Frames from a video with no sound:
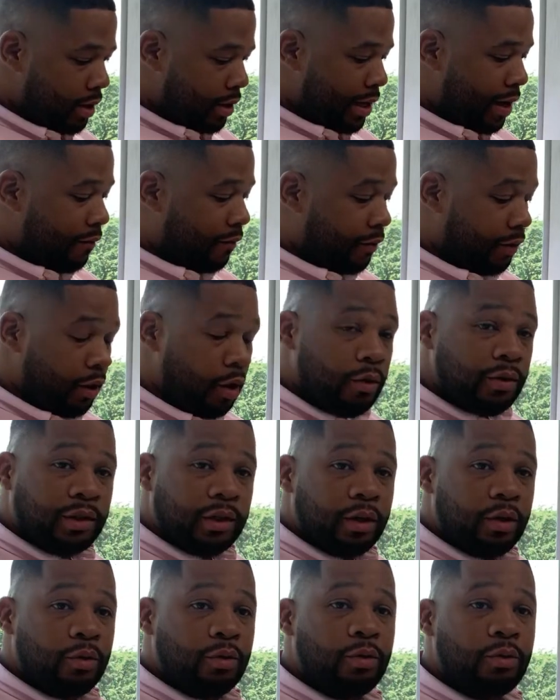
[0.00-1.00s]
Now, for those
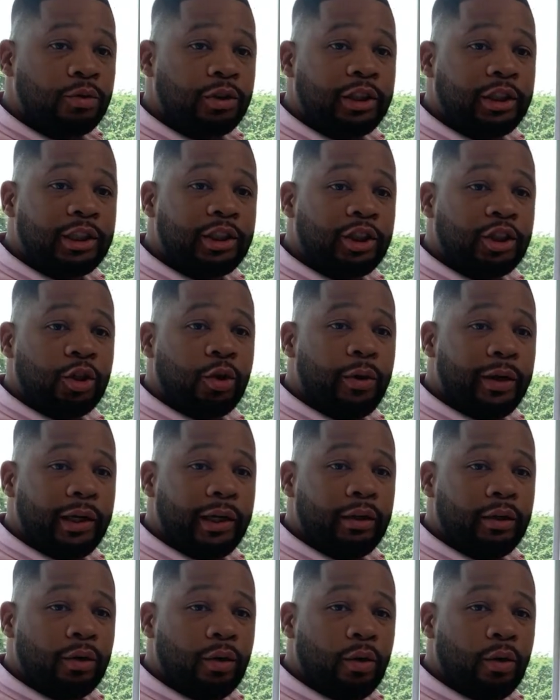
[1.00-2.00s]
of you who just
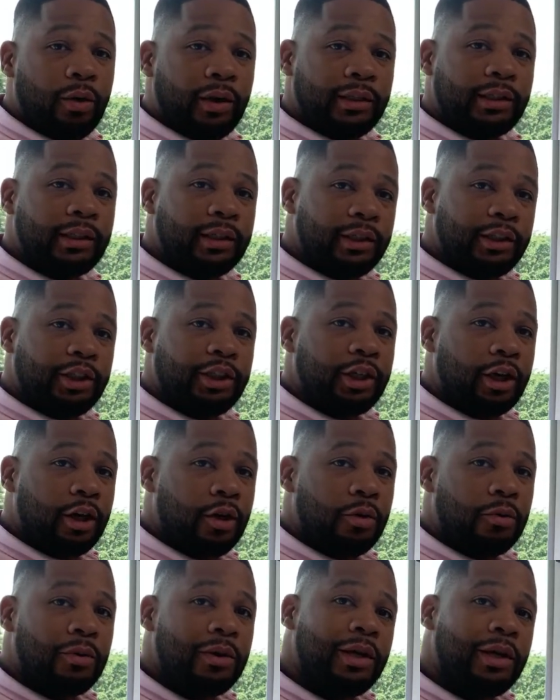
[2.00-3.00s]
joining onto the
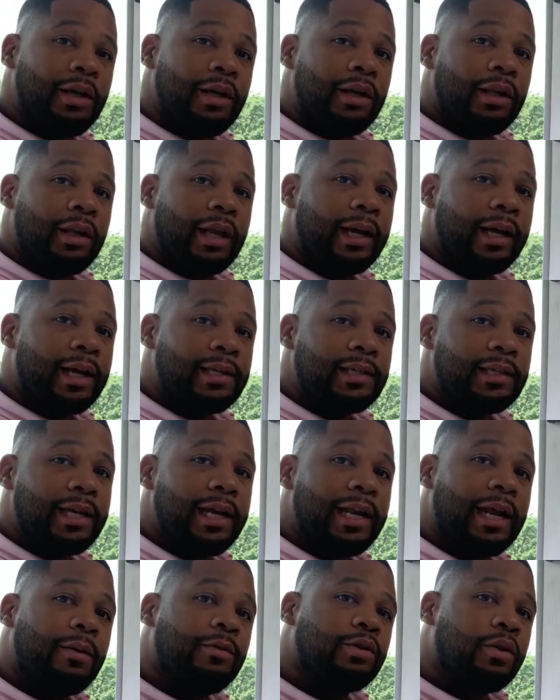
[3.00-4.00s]
show, like I
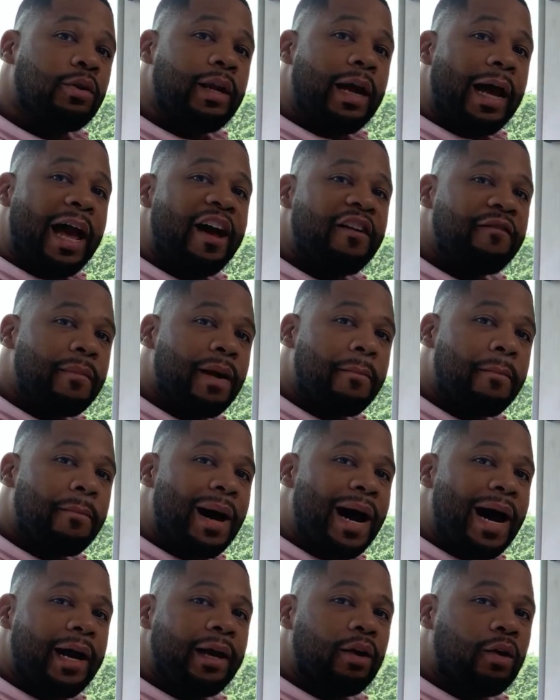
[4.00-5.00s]
said, I was gonna have my
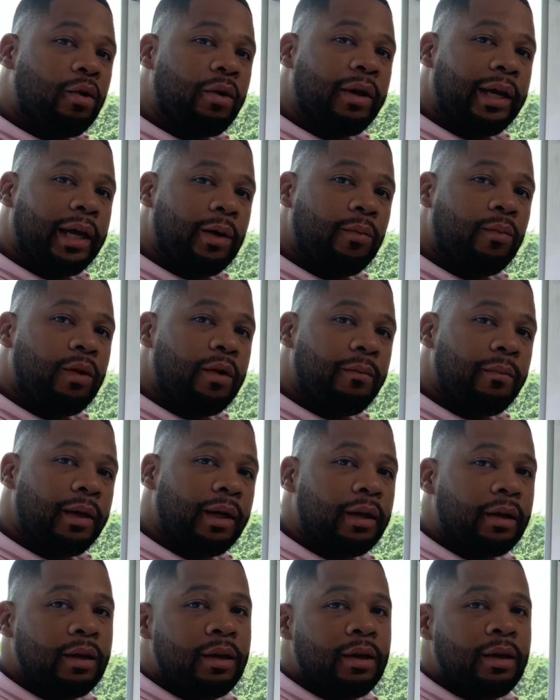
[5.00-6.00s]
buyer on here with
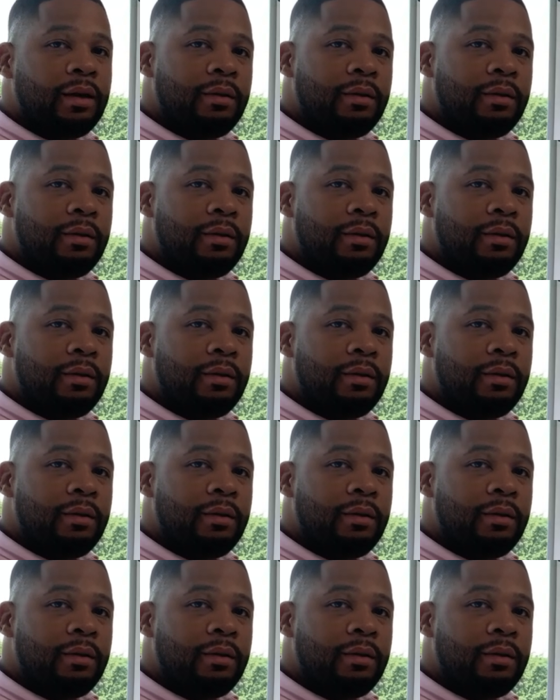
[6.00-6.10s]
me,